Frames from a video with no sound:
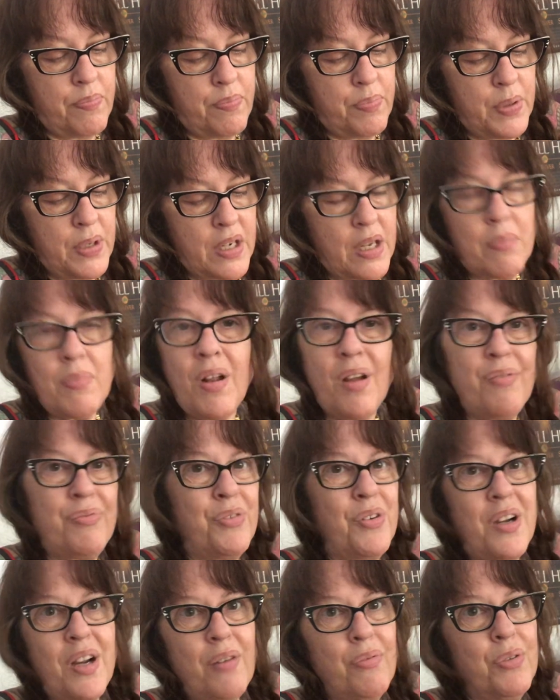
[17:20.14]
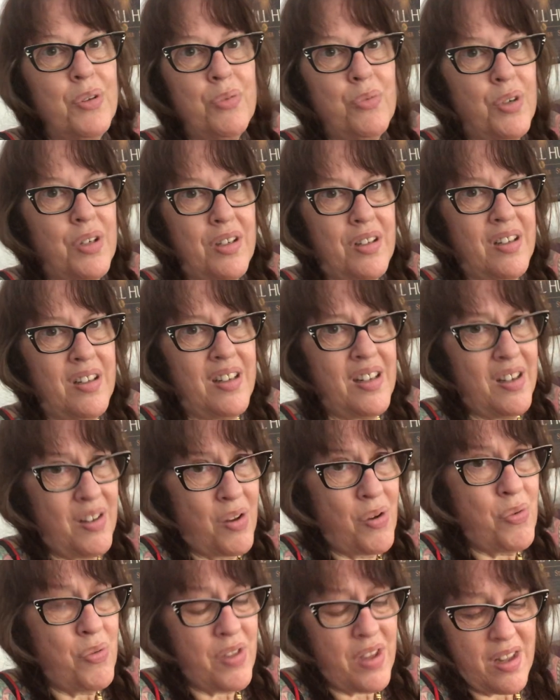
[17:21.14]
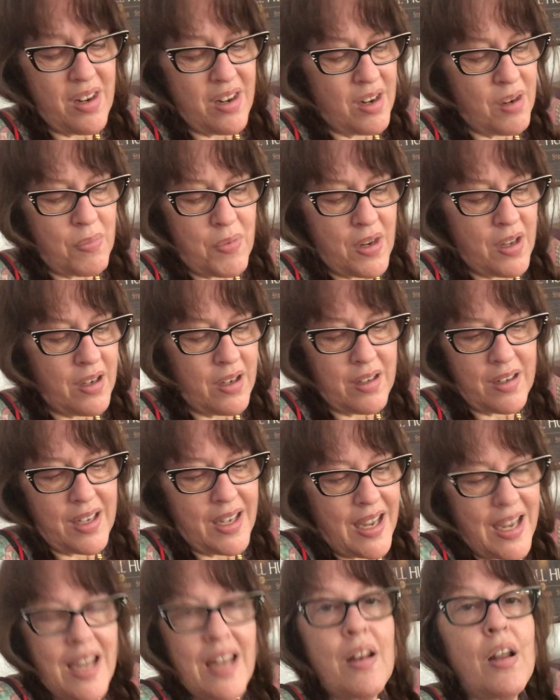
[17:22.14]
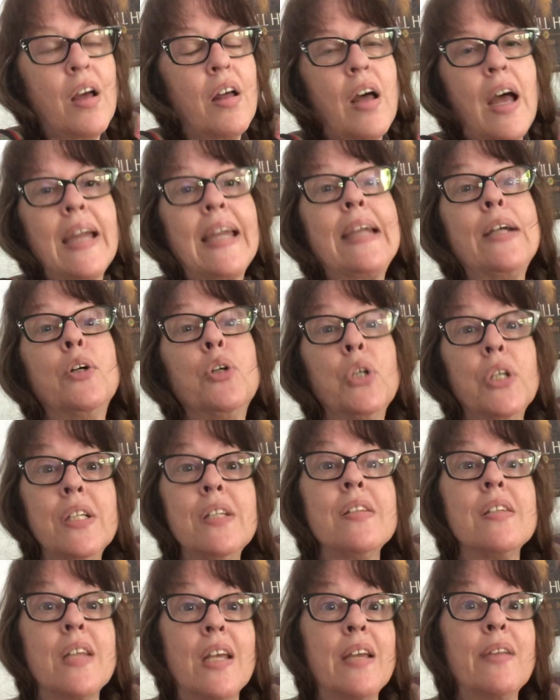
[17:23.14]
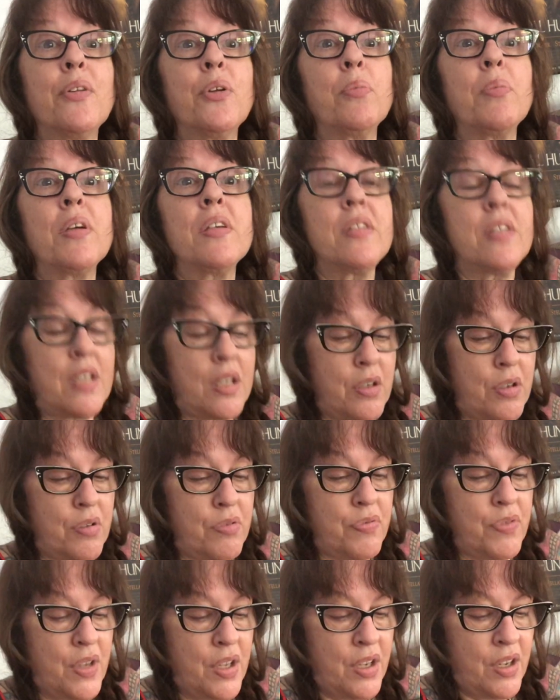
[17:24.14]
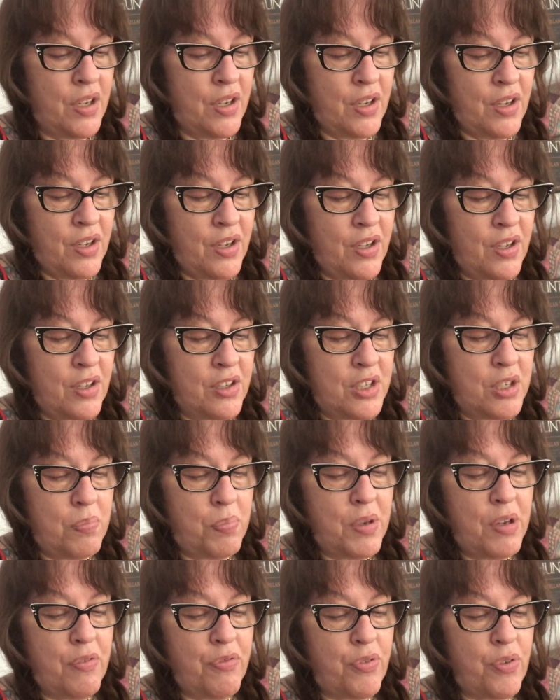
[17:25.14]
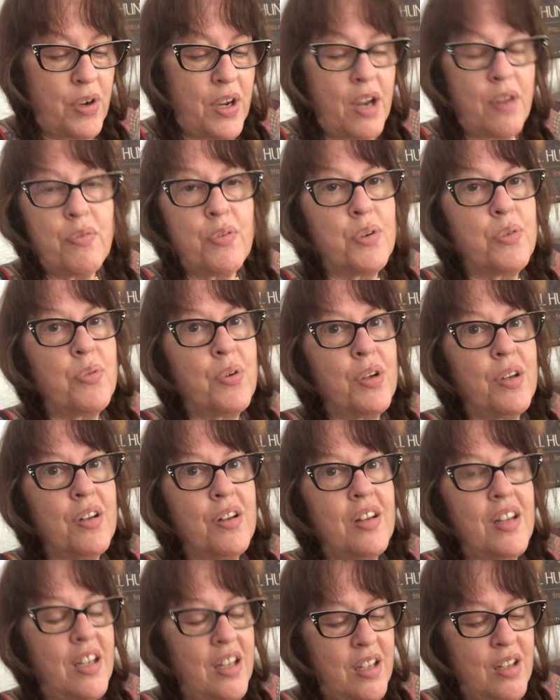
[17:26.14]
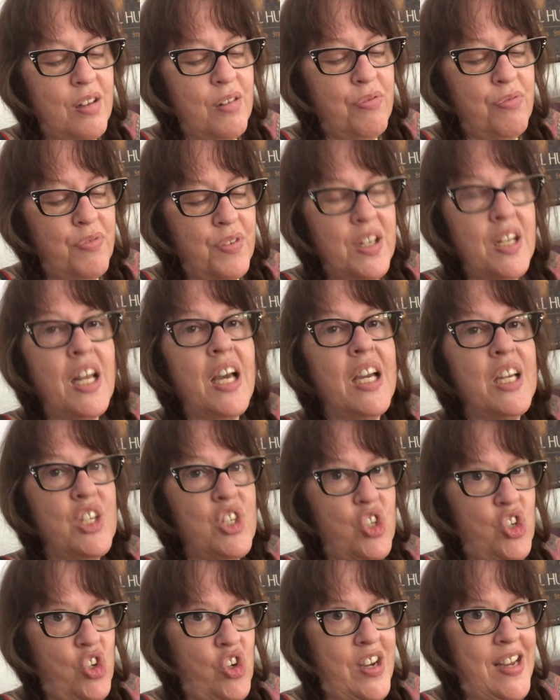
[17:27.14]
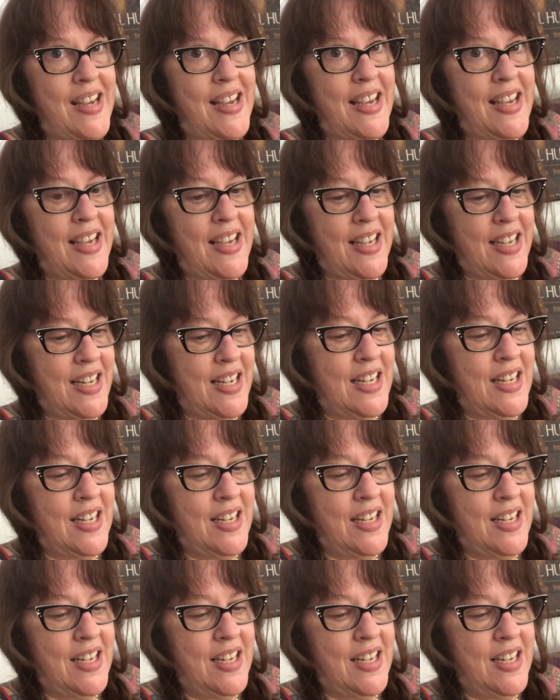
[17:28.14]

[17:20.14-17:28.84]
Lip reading: But I'm not for everyone, and I know that, and I couldn't tailor myself to be for everyone if and I tried.